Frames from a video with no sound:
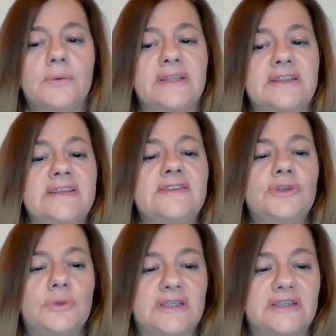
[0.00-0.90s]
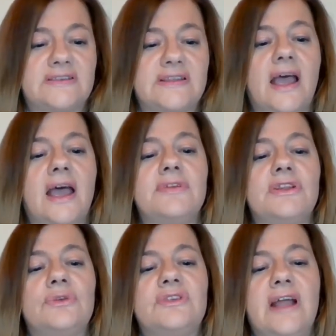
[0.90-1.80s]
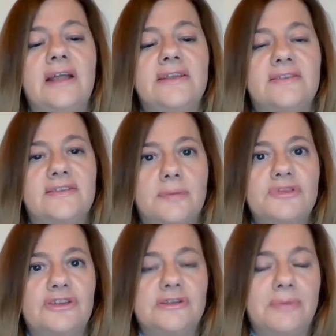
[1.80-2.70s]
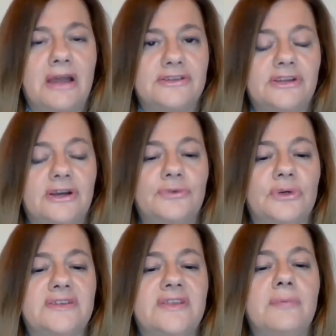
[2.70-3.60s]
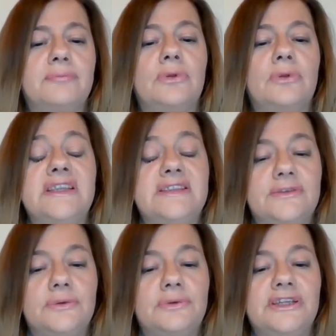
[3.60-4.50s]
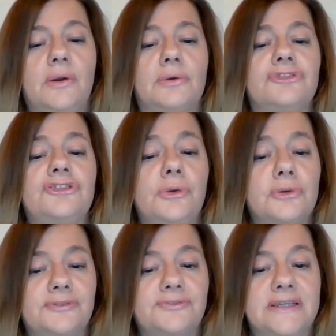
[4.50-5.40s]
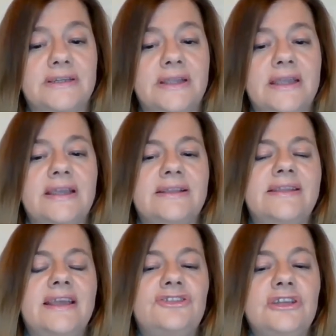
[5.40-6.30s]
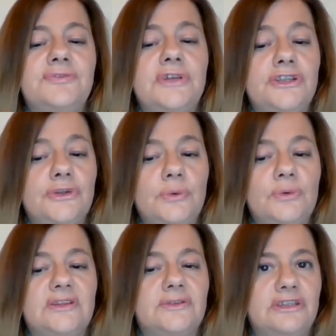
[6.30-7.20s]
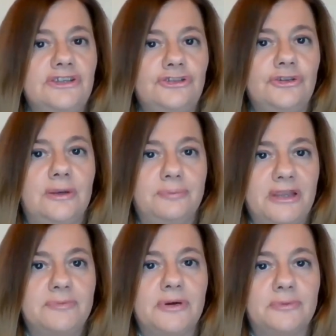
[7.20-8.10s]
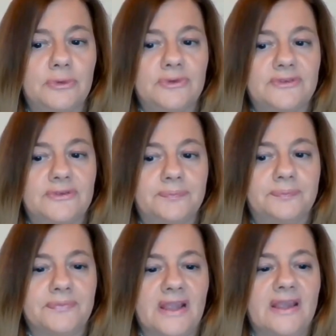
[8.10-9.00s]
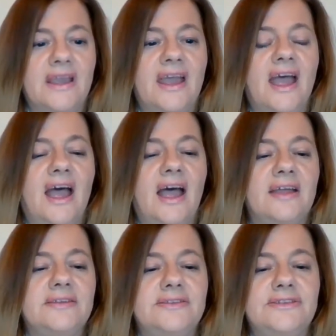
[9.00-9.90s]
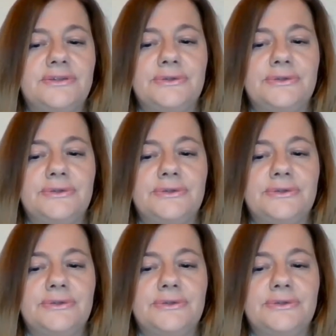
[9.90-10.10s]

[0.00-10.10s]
when these students have to study a subject matter, for example, history or geography, they chiefly use traditional paper books and,